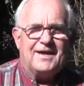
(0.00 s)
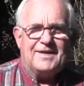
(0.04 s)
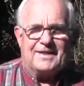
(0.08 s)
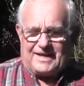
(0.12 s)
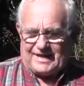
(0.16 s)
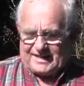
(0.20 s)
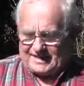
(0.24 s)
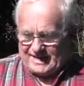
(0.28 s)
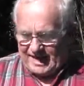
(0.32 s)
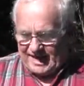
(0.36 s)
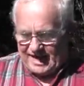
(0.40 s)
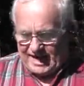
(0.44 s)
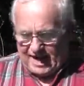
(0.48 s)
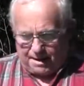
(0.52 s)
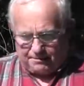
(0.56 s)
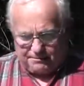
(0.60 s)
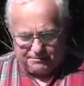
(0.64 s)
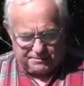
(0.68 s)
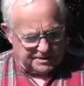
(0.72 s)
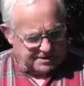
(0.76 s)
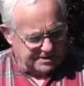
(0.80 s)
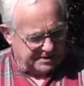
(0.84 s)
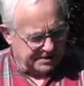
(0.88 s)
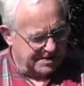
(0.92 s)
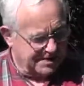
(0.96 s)
Today I'm
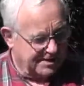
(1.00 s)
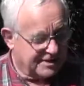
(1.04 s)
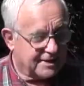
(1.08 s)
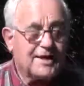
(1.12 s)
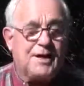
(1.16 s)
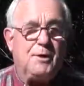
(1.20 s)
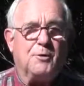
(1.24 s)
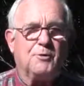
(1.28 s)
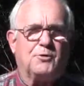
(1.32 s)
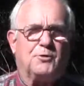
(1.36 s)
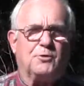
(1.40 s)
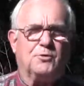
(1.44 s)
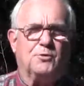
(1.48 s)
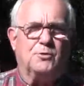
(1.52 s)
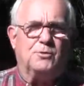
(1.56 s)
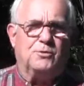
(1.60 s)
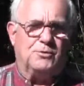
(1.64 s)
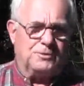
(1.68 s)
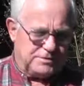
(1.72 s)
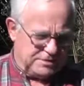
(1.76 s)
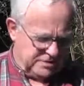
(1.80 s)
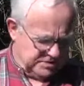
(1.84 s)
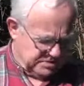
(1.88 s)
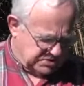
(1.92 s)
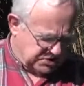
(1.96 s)
going to
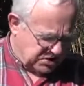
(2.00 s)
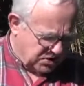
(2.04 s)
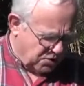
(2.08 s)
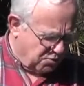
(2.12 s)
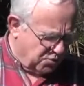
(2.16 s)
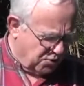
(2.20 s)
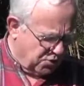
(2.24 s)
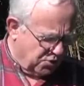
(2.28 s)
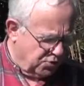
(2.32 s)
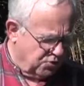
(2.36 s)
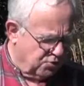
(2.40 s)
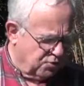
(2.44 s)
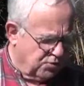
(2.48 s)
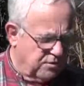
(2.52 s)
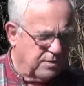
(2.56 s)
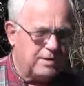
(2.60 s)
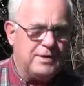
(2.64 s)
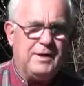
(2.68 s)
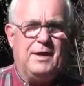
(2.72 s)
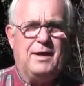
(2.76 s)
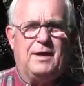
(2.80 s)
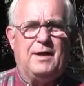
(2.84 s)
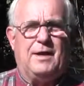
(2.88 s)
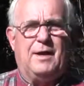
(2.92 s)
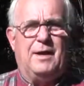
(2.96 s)
show you
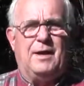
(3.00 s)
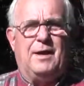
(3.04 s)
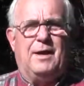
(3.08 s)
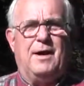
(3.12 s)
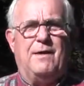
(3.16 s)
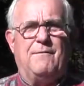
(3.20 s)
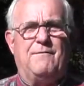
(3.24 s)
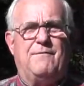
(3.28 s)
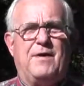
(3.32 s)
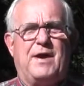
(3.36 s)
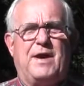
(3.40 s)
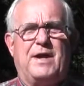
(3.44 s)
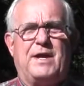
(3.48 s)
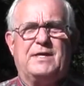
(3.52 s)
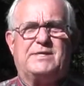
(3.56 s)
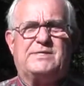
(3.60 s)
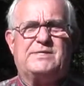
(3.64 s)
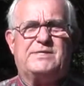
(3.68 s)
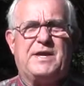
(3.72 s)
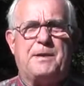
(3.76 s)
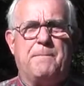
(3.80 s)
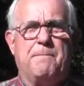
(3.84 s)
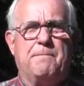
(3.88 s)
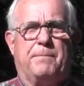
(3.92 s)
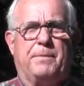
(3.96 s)
a very
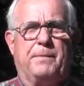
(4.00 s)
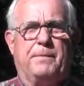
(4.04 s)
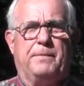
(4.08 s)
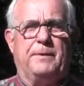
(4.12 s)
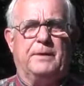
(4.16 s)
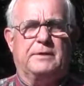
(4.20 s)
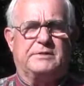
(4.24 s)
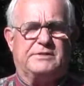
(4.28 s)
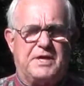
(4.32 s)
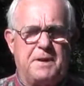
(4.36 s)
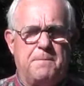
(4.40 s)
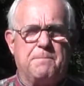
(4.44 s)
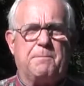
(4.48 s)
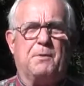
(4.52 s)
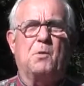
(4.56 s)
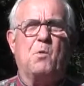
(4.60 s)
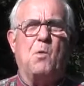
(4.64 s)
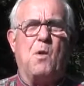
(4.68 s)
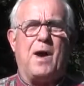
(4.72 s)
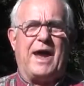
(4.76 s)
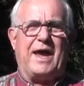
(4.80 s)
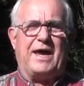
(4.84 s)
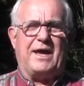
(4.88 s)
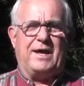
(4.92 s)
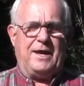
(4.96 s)
simple
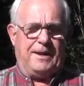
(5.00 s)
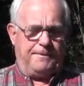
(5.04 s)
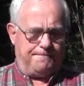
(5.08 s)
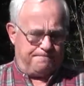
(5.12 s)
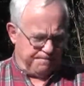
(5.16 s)
way